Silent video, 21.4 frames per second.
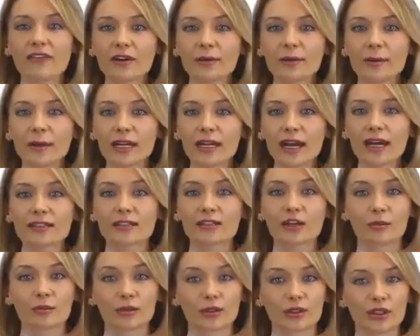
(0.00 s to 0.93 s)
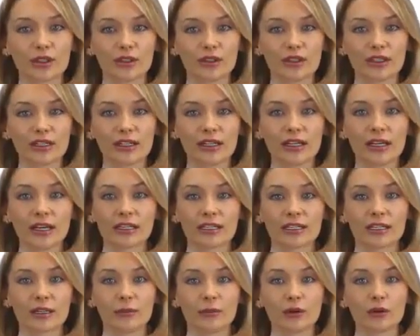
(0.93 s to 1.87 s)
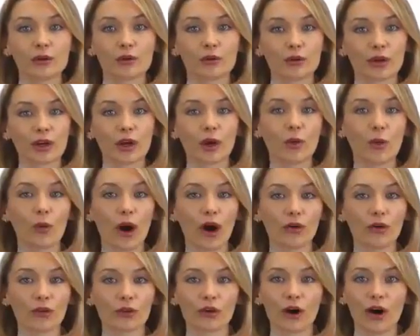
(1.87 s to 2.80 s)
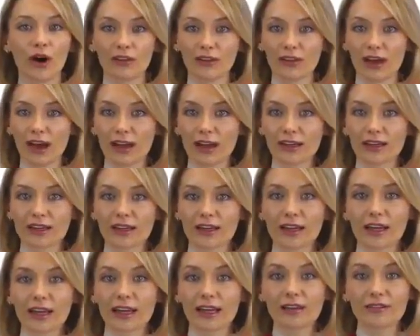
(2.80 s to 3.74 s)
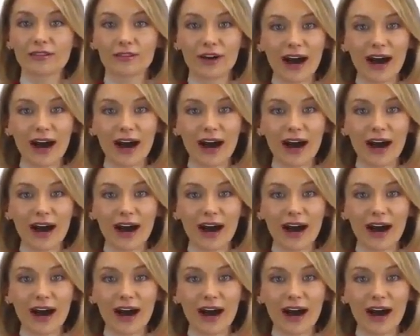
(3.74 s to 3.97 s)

everybody has the opportunity to build real wealth online. In